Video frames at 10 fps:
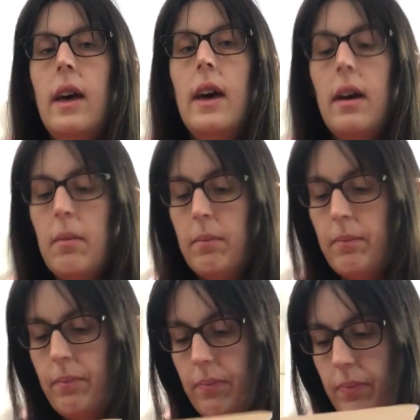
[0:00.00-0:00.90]

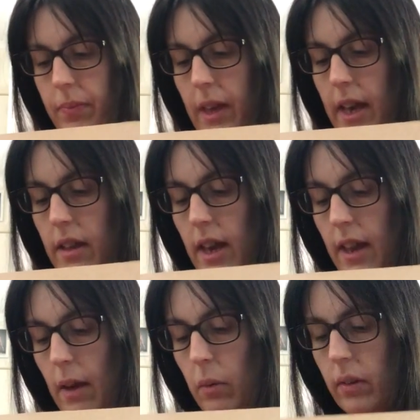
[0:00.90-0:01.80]
And yeah,
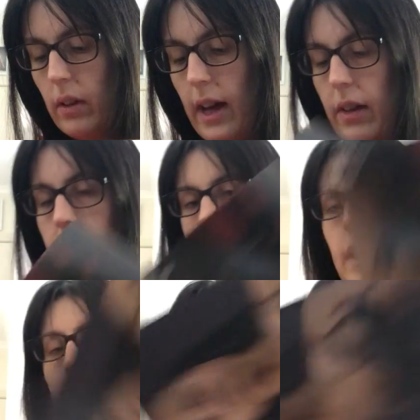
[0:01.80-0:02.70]
that was the last
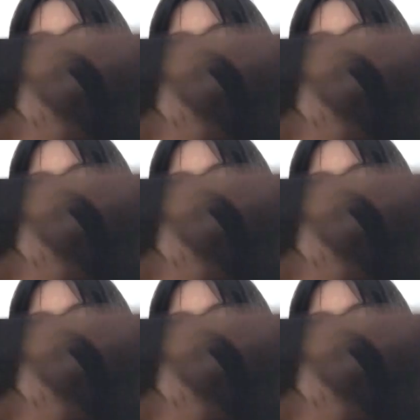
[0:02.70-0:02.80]
thing.